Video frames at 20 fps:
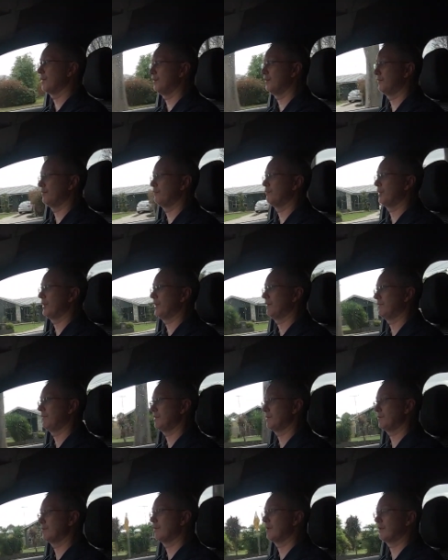overbearing,
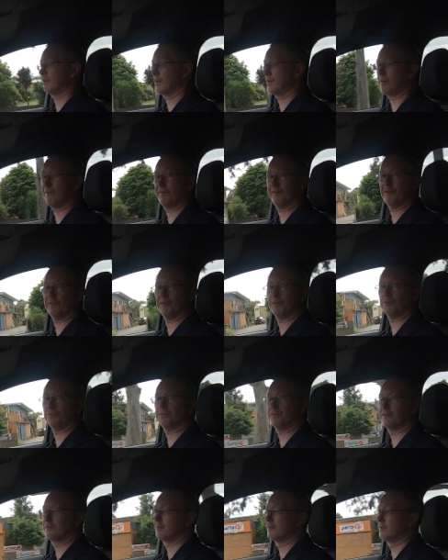it's not uncomfortable.
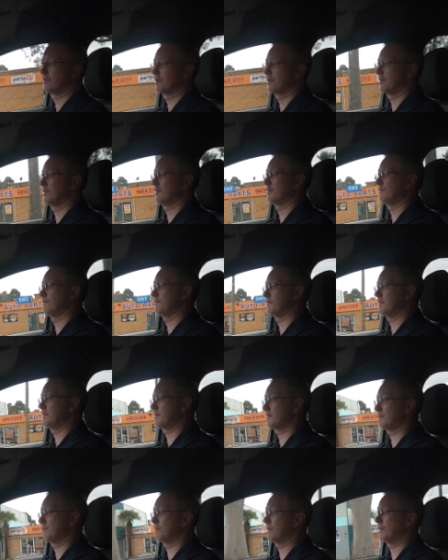It
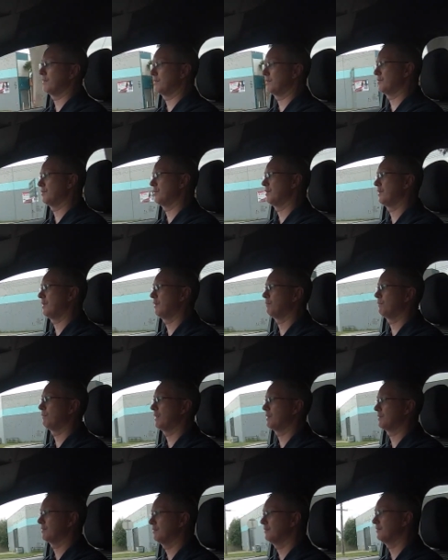doesn't make the journey
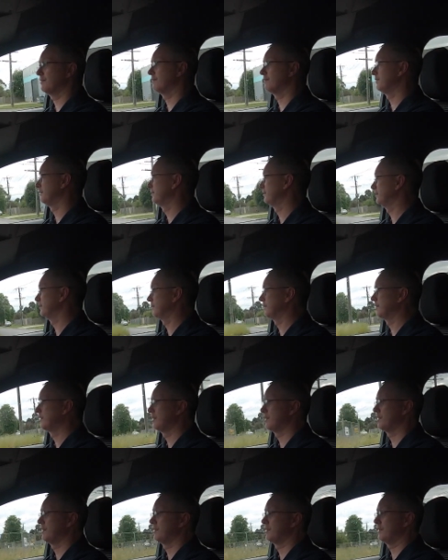unpleasant.
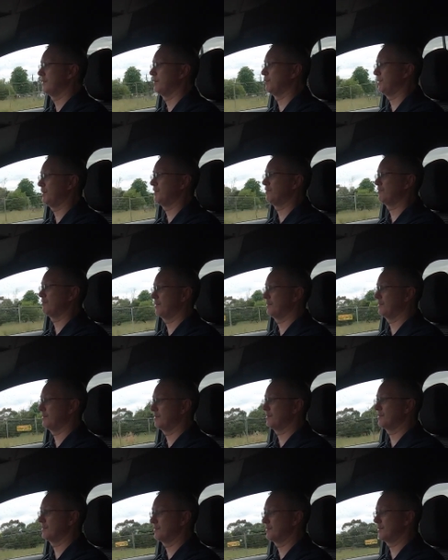It'll be interesting
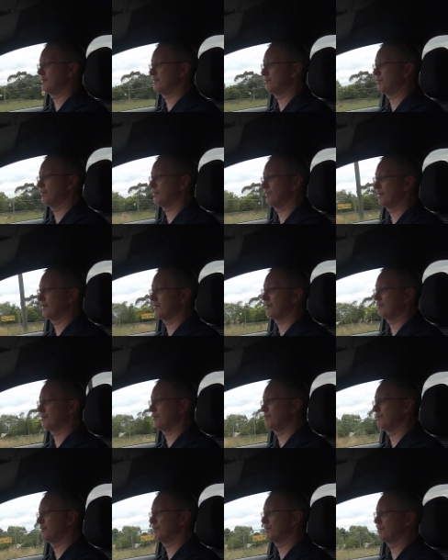to see what the other
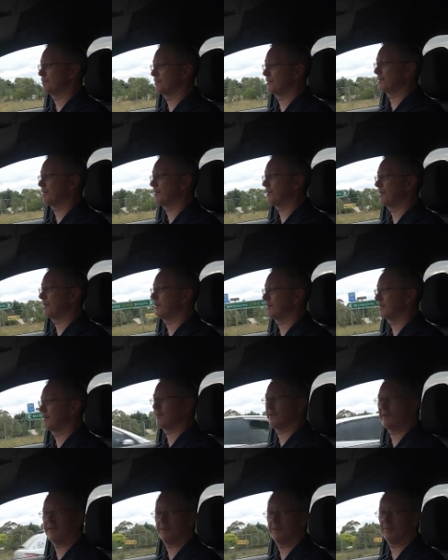two models are like
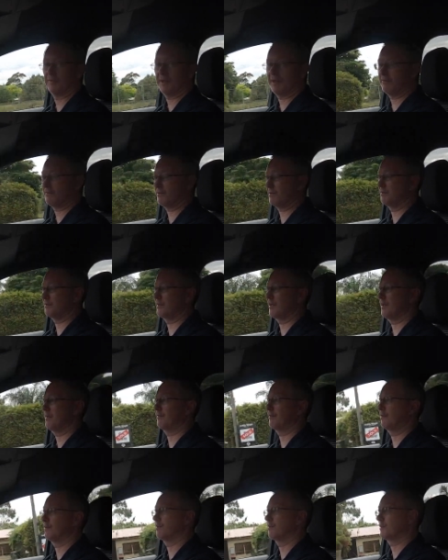in comparison that
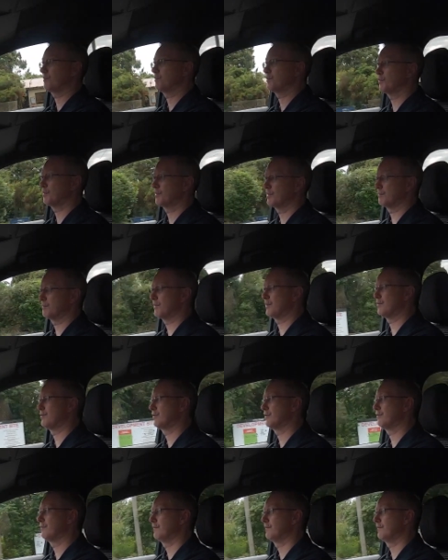haven't got the sport suspension,